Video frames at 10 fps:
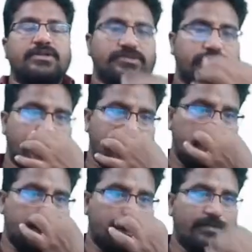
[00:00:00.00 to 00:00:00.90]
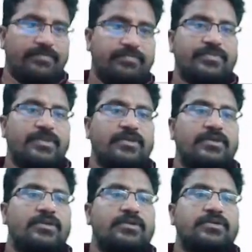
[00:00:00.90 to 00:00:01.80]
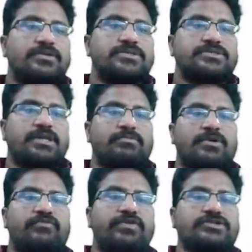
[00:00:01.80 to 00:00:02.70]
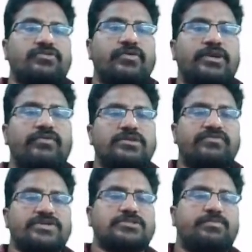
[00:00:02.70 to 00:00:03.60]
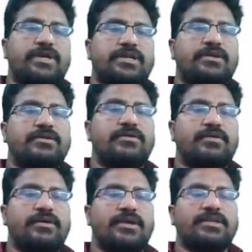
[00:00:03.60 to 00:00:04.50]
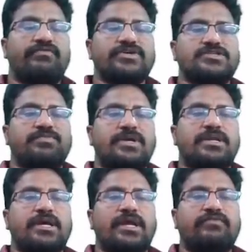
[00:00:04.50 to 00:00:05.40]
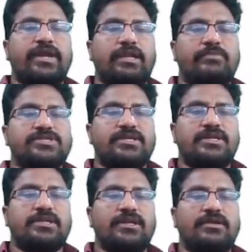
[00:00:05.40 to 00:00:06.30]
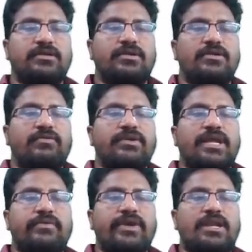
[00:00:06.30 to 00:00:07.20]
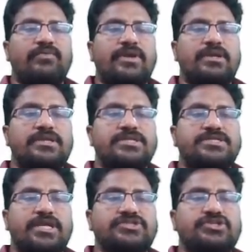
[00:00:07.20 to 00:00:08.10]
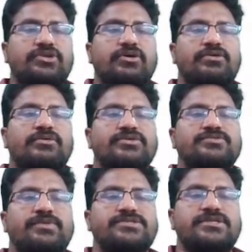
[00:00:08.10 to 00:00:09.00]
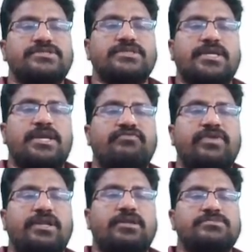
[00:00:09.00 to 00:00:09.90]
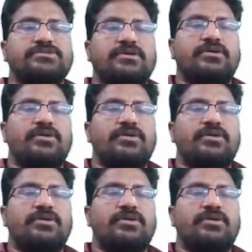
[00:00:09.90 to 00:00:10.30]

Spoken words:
So here same, first we'll work with first part. In the first part, I 5 times iterating. When I value 1, J 0, no spaces, K 5 times.